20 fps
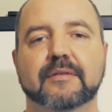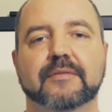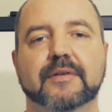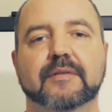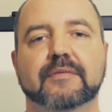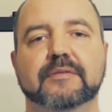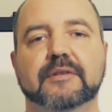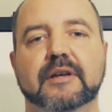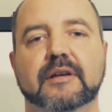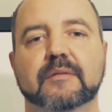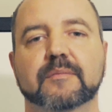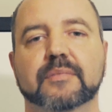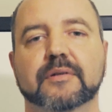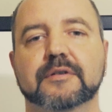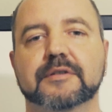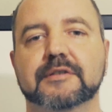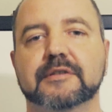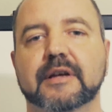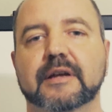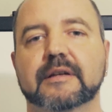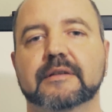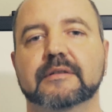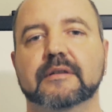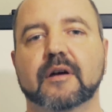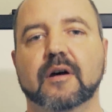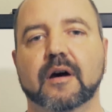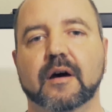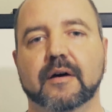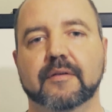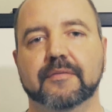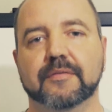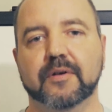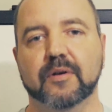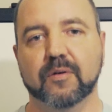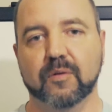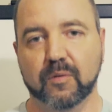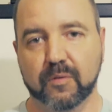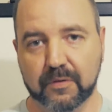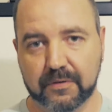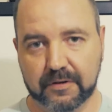15% off
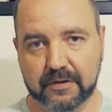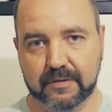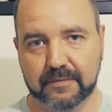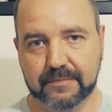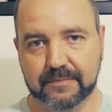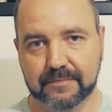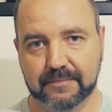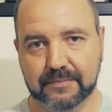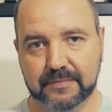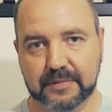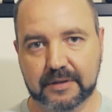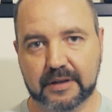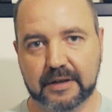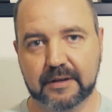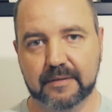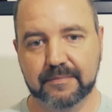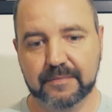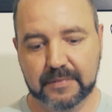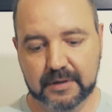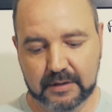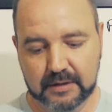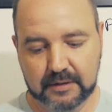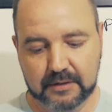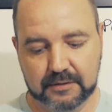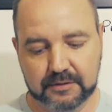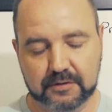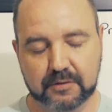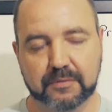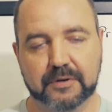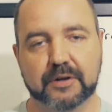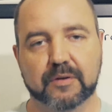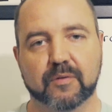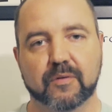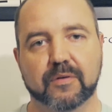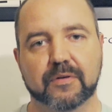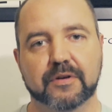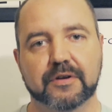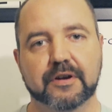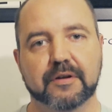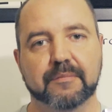your order. Okay, so when you
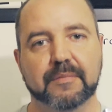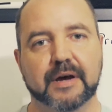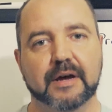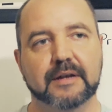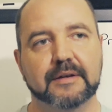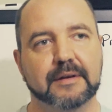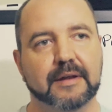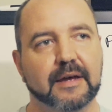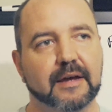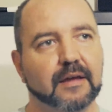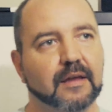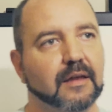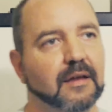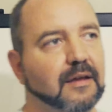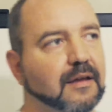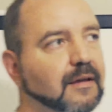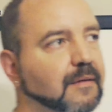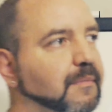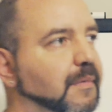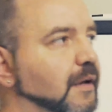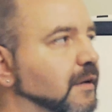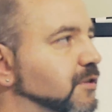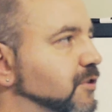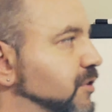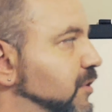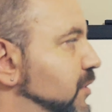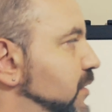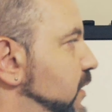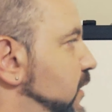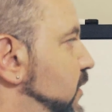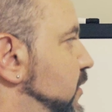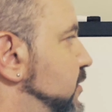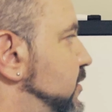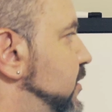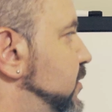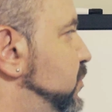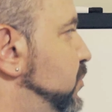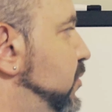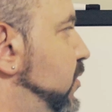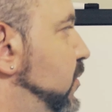order your Mind Deck, make sure to use
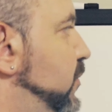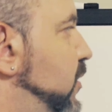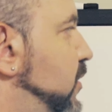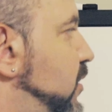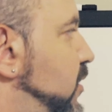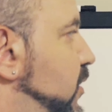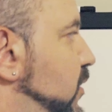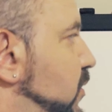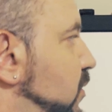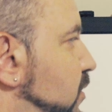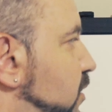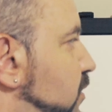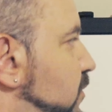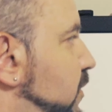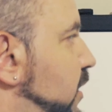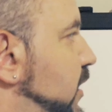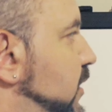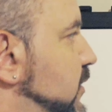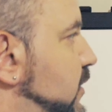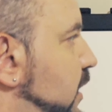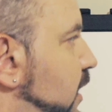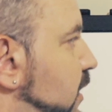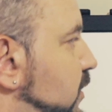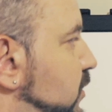this promo code, right? To